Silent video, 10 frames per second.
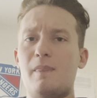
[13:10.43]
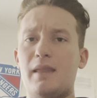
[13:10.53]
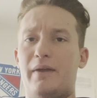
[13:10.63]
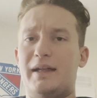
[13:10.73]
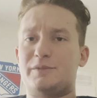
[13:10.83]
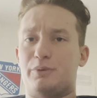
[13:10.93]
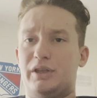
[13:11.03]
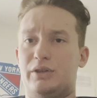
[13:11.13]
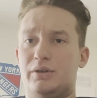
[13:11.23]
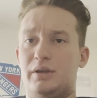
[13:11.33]
And that's pretty
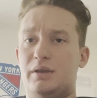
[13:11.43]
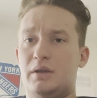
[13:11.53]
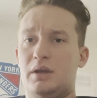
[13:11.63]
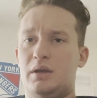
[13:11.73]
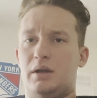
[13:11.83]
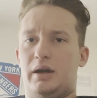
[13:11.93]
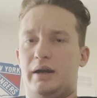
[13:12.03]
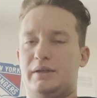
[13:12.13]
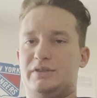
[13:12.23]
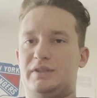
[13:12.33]
good
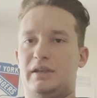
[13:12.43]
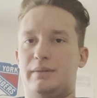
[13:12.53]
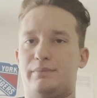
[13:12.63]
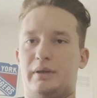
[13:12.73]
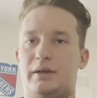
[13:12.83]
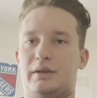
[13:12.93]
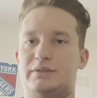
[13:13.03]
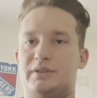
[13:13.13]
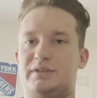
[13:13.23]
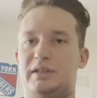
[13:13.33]
to see him
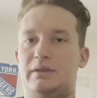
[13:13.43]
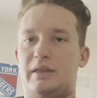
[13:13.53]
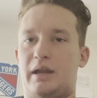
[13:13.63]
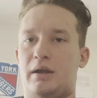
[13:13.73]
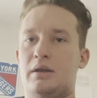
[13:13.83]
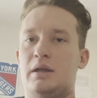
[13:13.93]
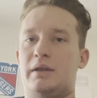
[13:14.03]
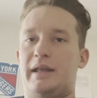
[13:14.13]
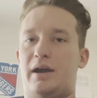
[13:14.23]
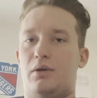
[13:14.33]
succeed there.
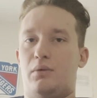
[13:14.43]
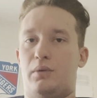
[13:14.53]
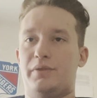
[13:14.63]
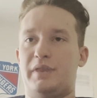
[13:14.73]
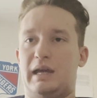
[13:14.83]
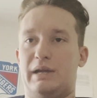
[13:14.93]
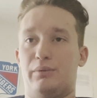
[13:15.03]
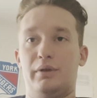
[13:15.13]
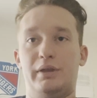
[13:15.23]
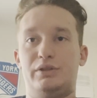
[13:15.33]
Now, one thing I
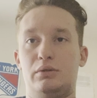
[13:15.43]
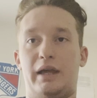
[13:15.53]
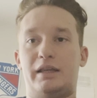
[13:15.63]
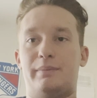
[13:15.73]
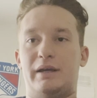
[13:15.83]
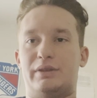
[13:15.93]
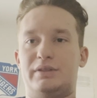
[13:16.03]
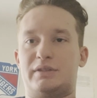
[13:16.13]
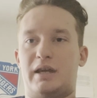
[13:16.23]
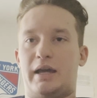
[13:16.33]
really do like about
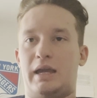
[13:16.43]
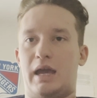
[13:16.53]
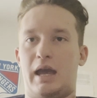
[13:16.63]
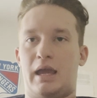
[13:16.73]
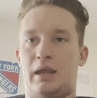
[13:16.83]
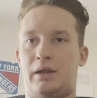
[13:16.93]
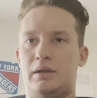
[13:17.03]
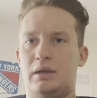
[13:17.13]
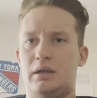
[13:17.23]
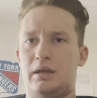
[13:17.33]
this guy,
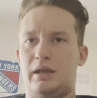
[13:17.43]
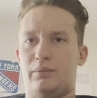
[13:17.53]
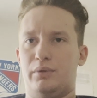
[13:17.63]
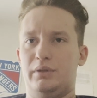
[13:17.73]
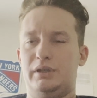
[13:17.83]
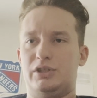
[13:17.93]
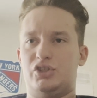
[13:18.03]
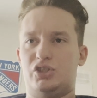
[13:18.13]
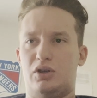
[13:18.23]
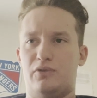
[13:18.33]
and it really does
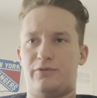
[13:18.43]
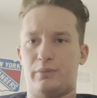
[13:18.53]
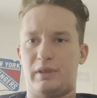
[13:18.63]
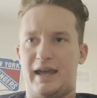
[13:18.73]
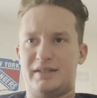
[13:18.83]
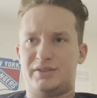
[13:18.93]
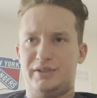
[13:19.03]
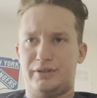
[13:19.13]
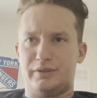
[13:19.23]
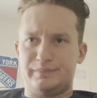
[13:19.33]
show from last
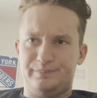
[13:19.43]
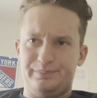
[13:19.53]
year,